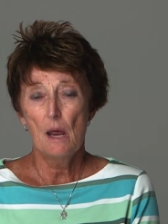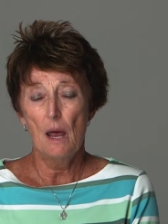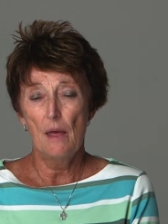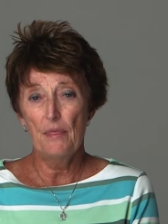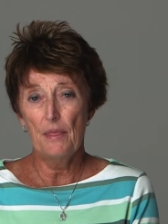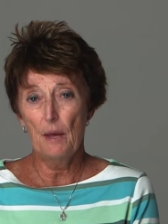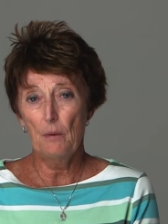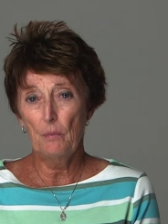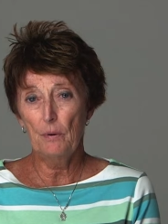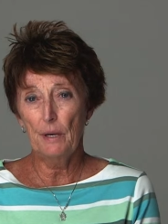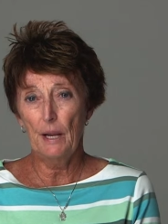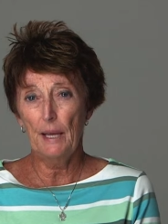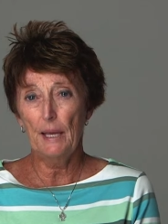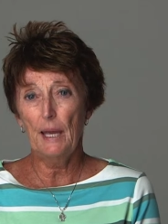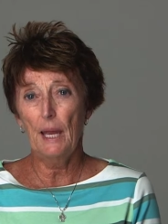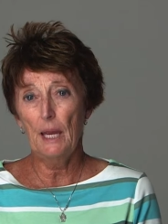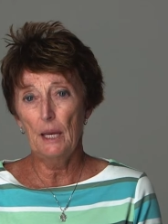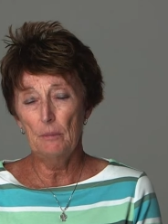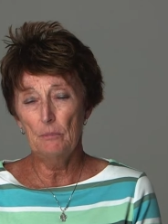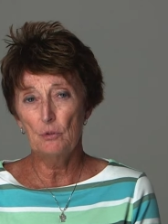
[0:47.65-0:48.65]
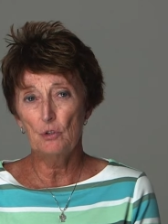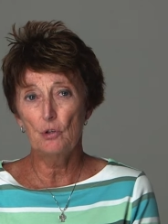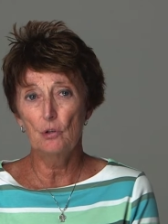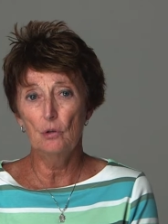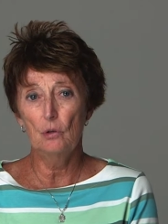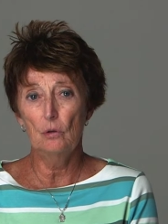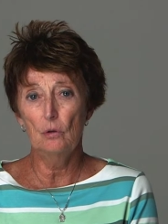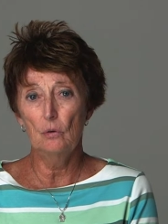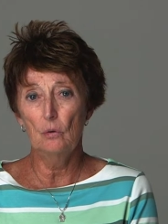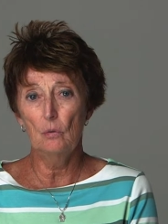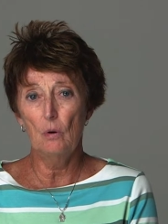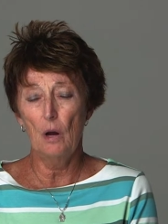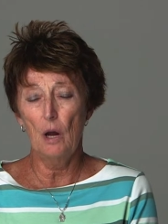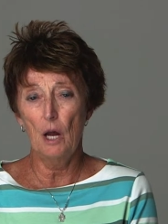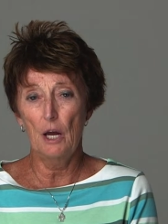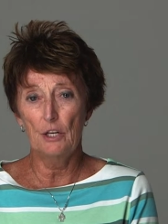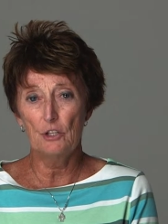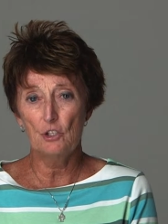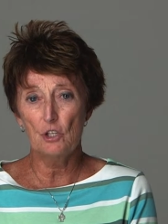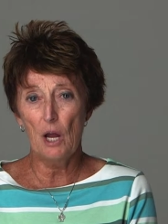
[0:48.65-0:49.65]
And then when I came to
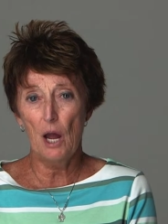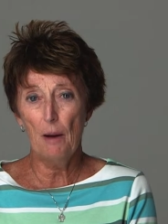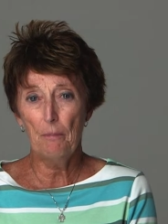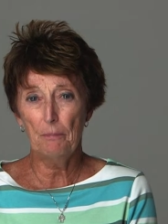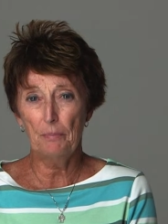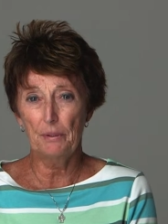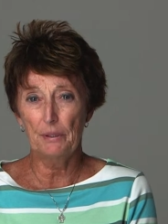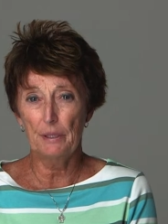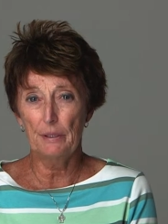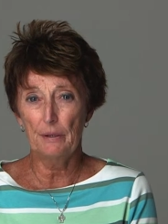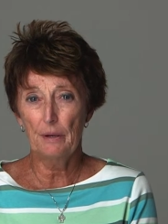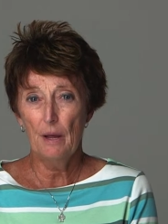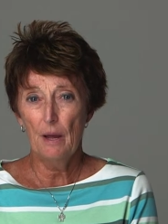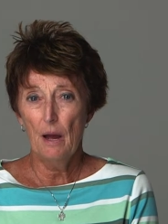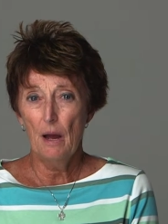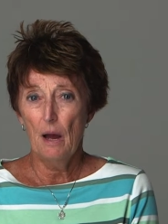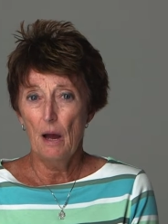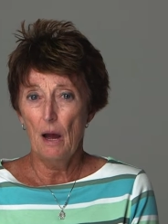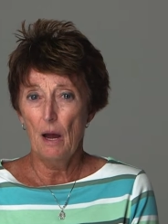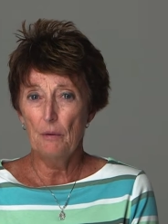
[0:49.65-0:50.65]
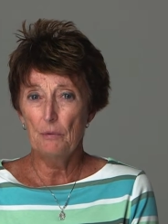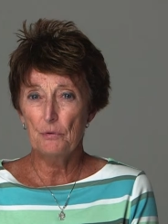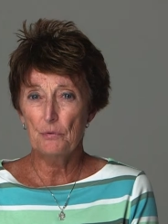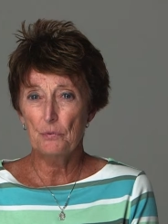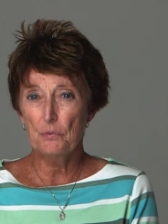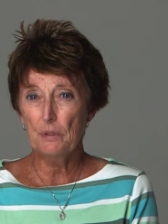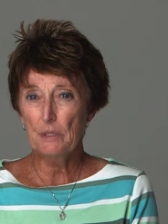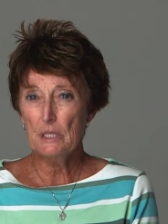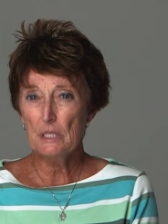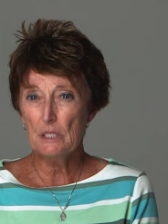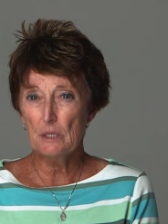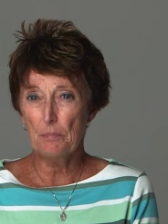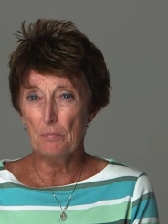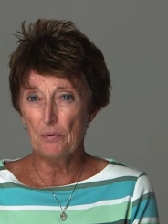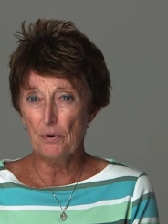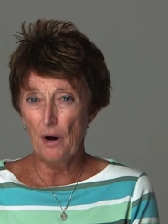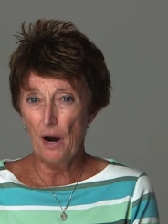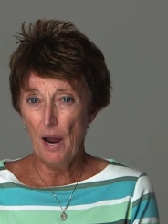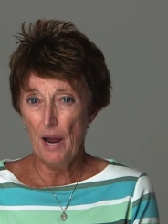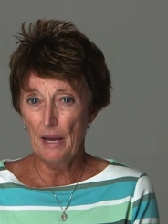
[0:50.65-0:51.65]
uh, Joplin, I was really
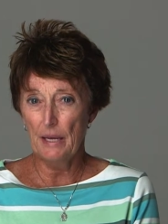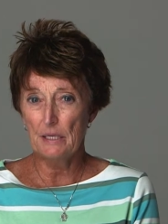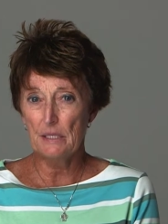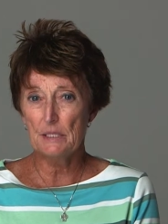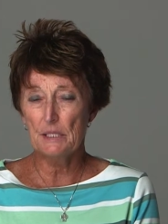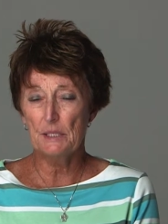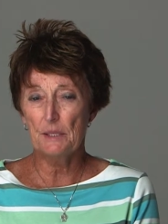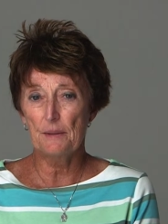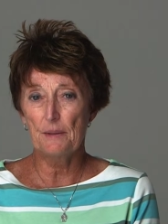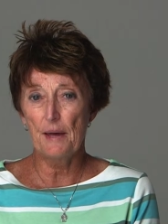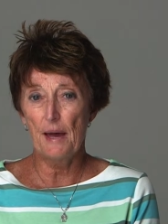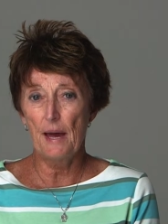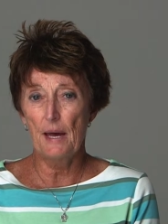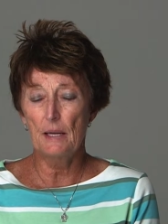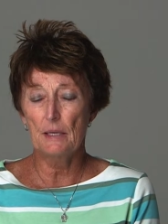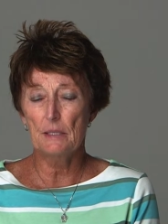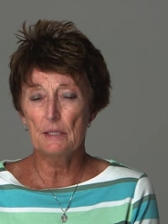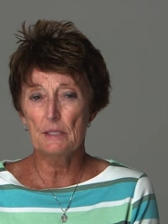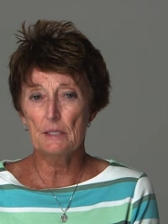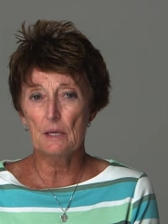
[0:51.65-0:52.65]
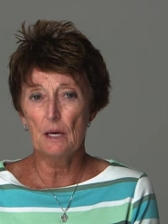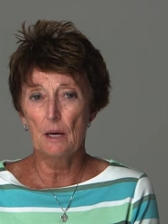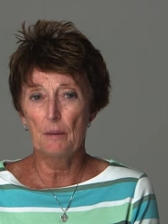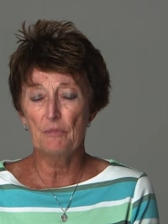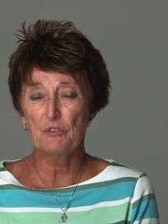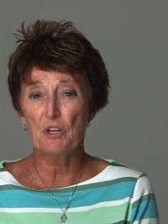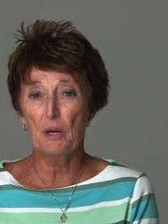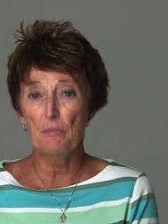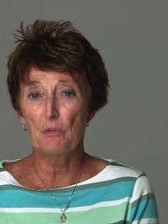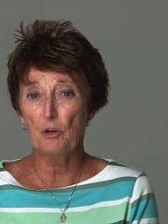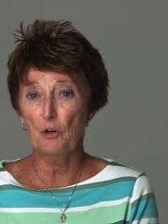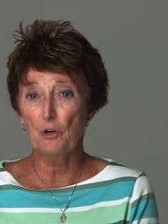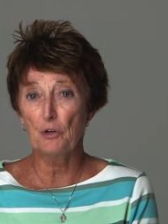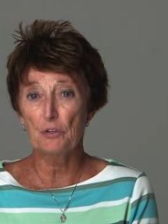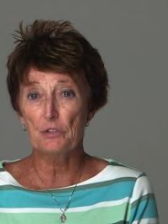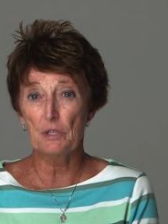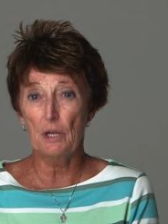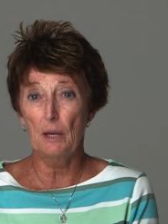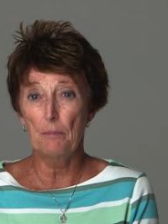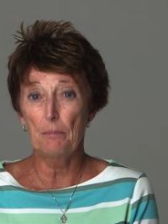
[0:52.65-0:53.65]
surprised that um, some of the
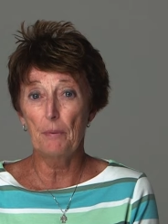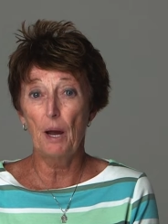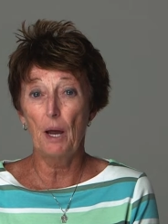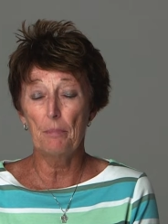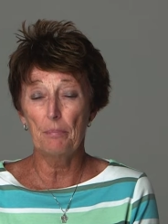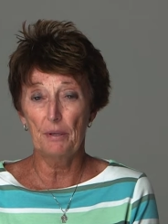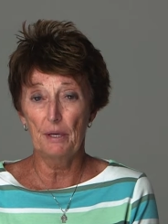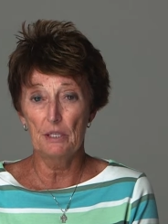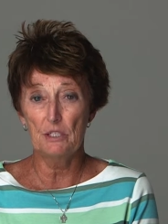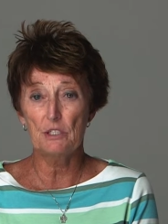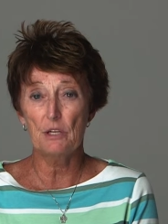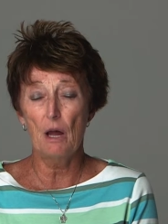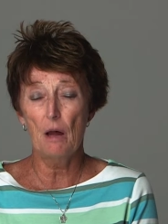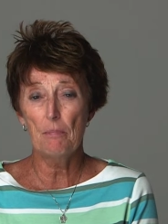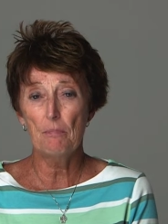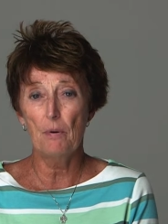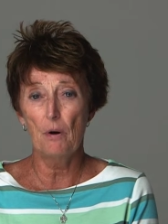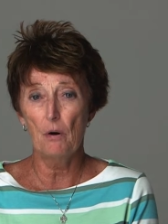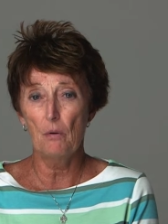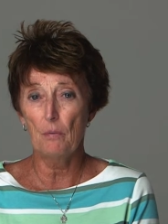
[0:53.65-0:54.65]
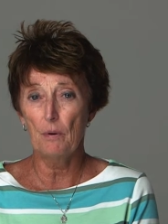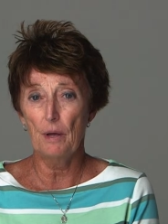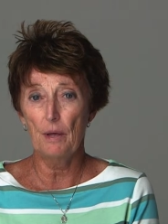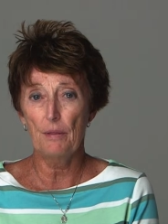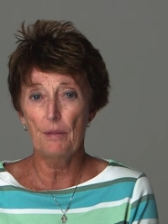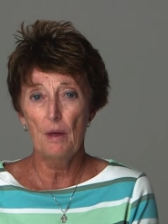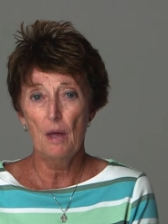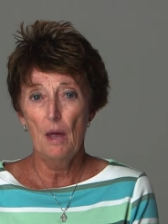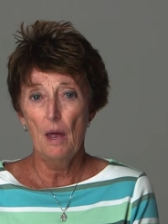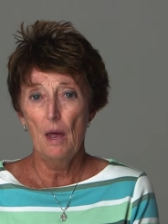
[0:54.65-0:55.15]
girls that I, I played softball with